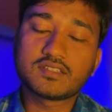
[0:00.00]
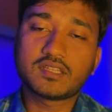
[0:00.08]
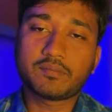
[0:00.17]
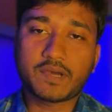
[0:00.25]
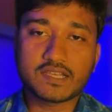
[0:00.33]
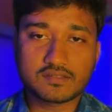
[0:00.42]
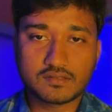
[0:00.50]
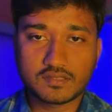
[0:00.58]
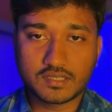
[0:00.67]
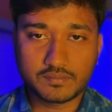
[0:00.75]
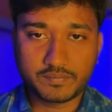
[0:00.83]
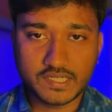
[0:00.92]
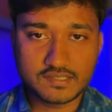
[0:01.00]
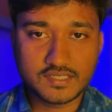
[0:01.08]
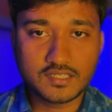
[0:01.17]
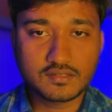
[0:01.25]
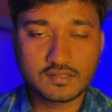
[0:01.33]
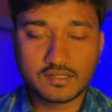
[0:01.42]
The
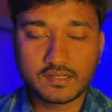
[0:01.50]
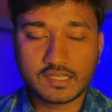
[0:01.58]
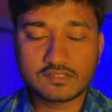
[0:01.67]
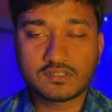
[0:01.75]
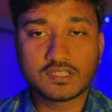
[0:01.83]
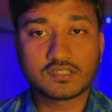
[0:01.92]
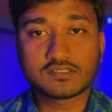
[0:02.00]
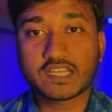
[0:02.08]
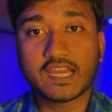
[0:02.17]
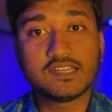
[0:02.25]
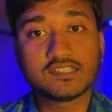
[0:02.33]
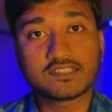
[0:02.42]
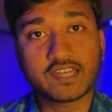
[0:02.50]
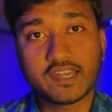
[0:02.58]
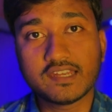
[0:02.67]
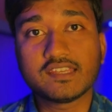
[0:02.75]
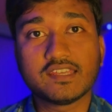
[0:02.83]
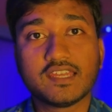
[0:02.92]
person actually the child is
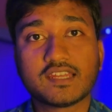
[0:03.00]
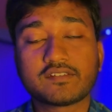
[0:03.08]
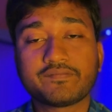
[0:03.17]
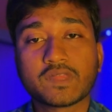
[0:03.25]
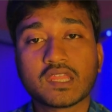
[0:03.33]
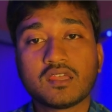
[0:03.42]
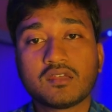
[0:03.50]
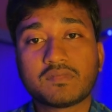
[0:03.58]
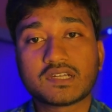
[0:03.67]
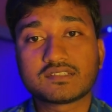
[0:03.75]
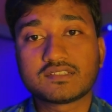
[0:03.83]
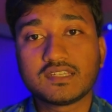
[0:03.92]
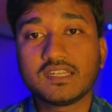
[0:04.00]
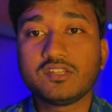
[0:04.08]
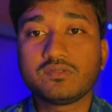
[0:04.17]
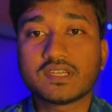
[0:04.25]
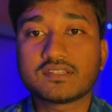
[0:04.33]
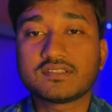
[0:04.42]
standing here, but still
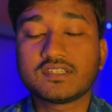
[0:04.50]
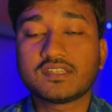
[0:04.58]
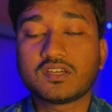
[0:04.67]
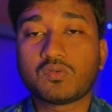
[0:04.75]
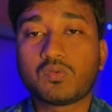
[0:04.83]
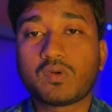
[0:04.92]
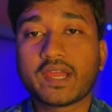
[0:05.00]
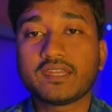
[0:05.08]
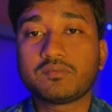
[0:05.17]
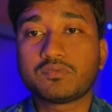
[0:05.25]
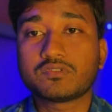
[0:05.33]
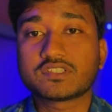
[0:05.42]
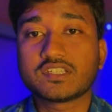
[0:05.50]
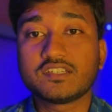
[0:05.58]
you can see the white portion.